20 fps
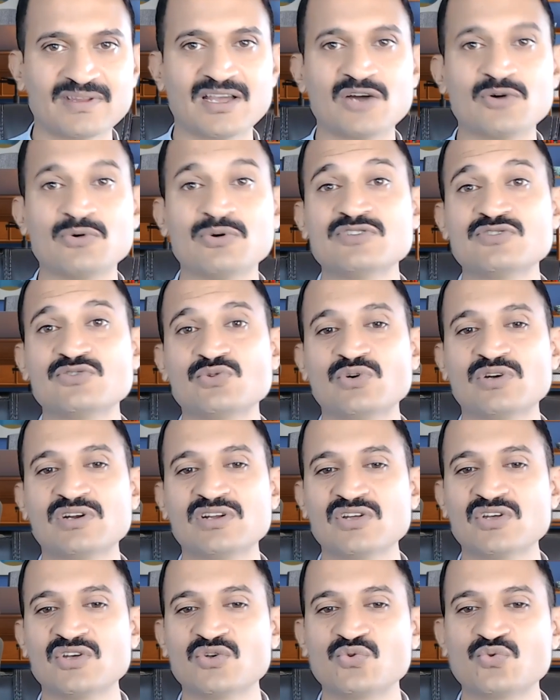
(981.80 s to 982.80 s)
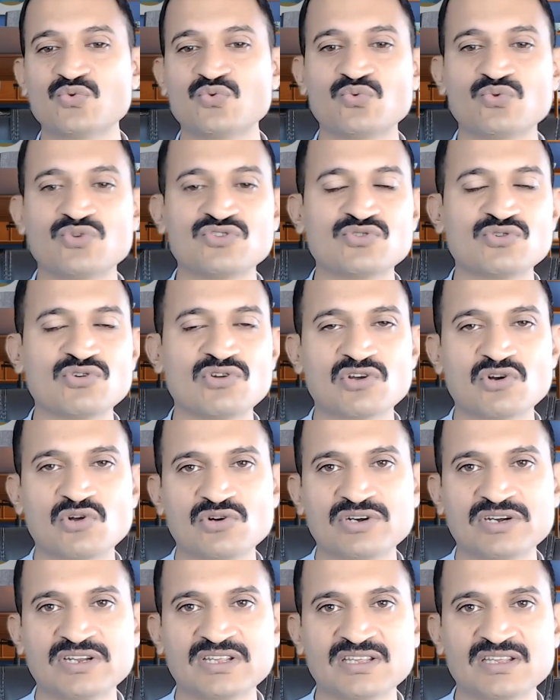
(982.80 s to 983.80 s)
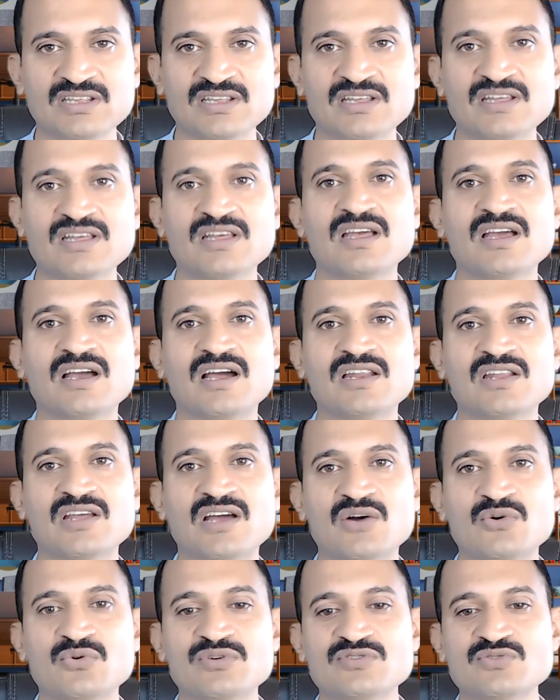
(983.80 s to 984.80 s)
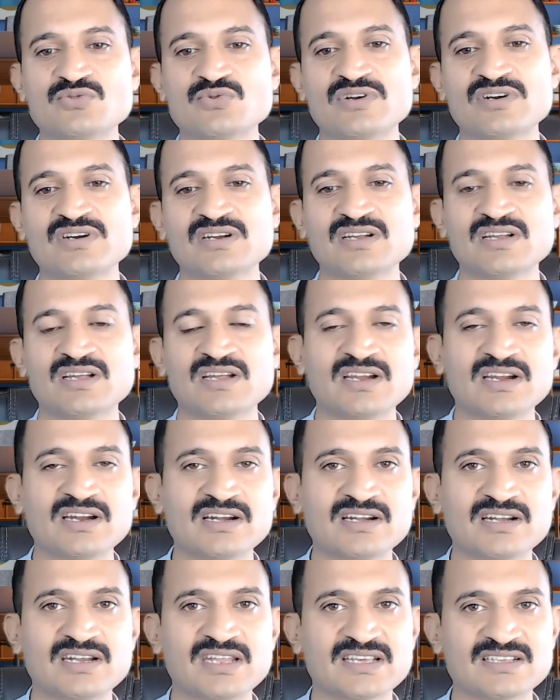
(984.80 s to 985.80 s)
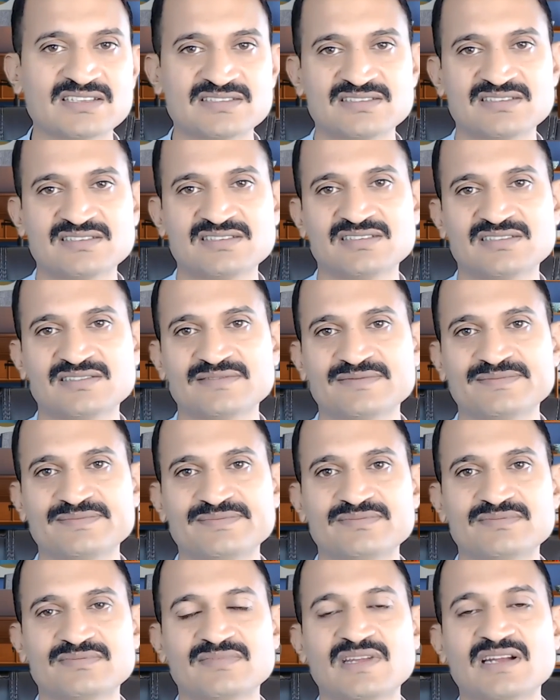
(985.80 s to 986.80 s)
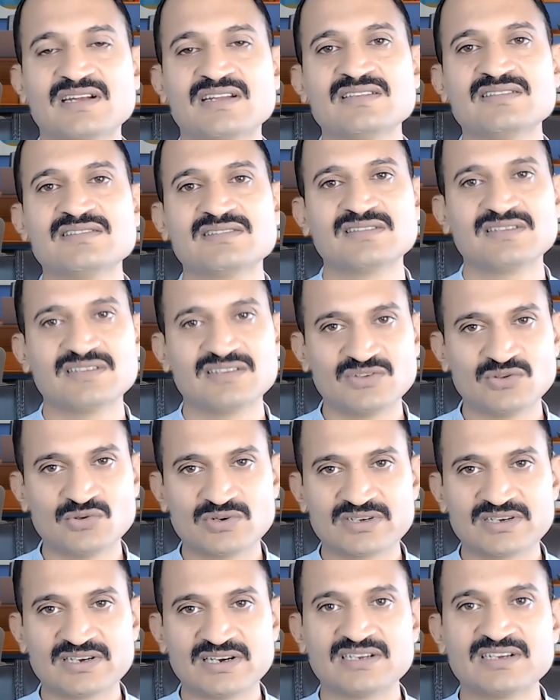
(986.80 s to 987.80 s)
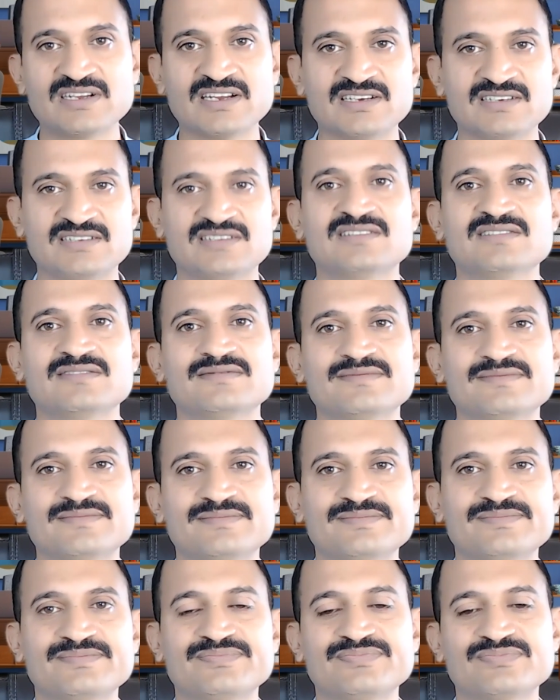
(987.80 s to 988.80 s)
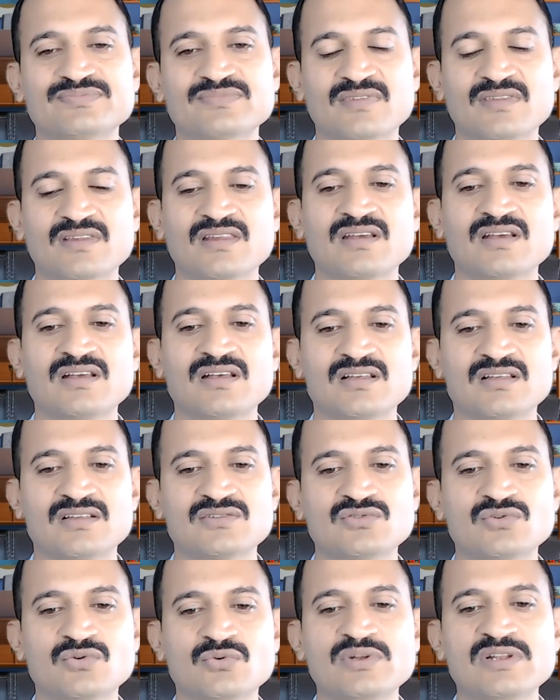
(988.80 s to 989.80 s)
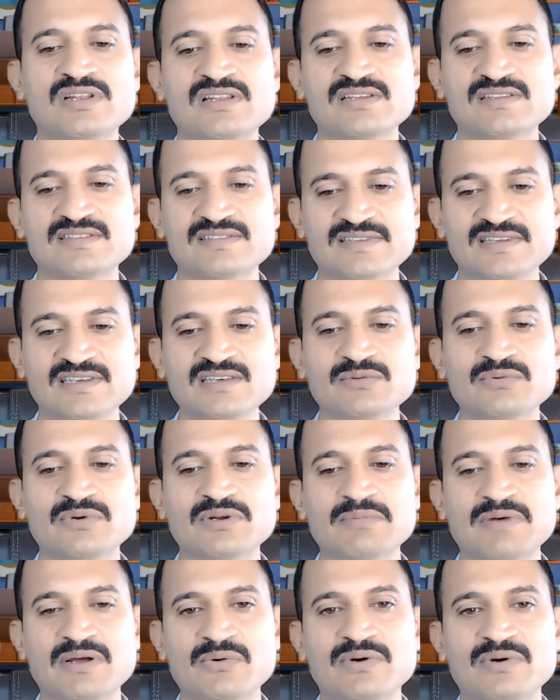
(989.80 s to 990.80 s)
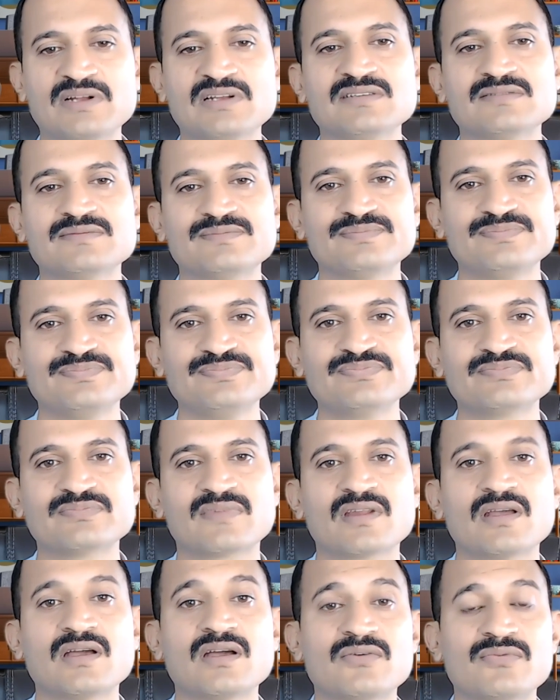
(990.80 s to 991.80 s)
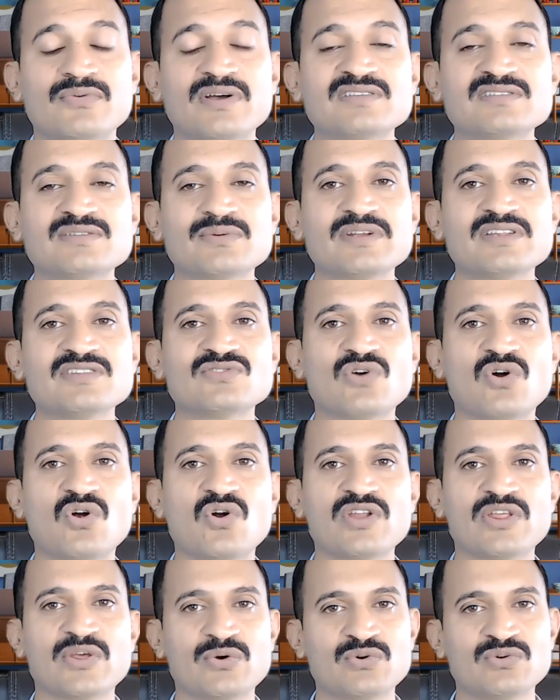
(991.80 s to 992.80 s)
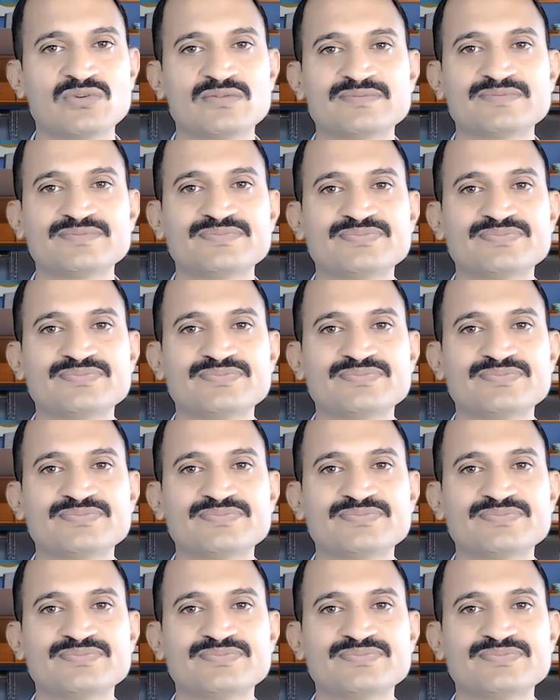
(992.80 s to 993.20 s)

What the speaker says: How is your visual quality? And how is your text? That is your content. So we'll see one by one. First one is audio.